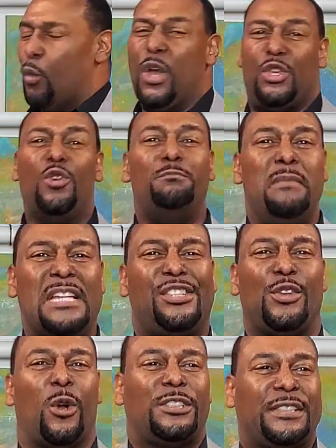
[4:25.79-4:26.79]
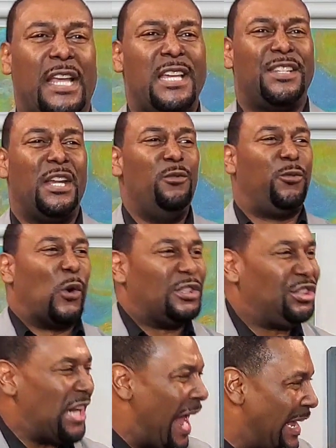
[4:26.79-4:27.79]
Will you miss your season for
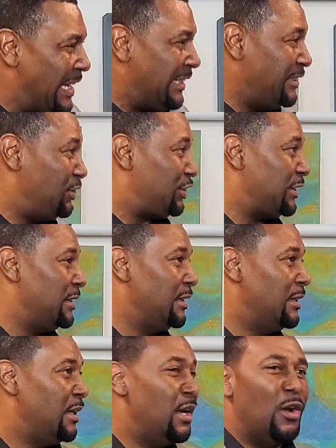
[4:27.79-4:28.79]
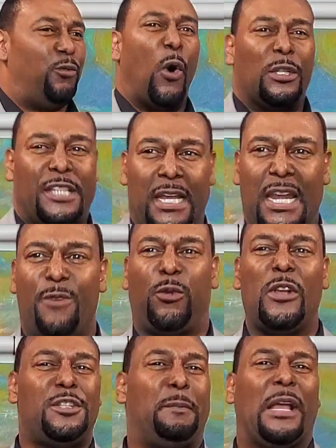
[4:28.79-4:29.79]
change, for
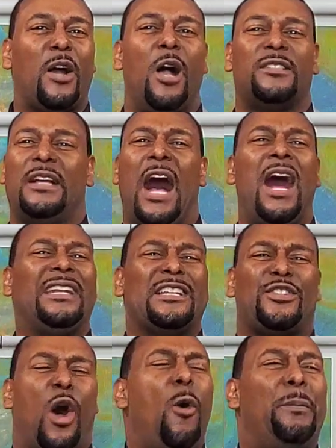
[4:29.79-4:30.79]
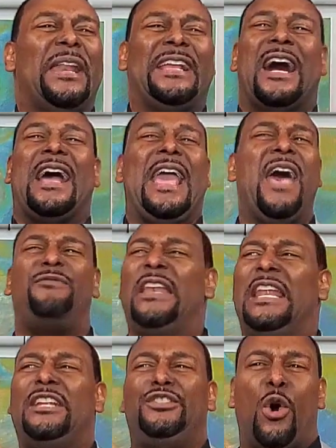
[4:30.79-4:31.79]
deliverance? Because God is opening a
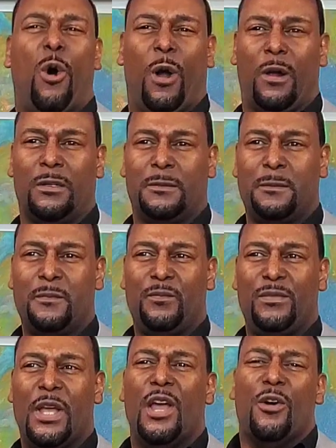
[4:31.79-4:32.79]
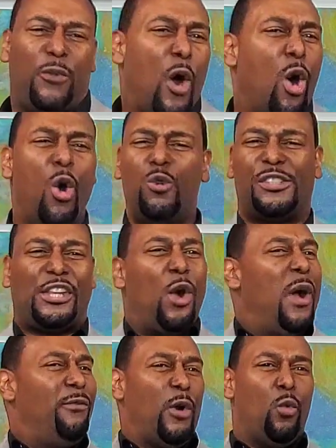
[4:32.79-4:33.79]
heavenly door for
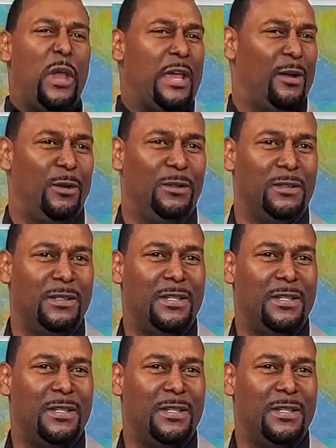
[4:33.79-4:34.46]
whosoever will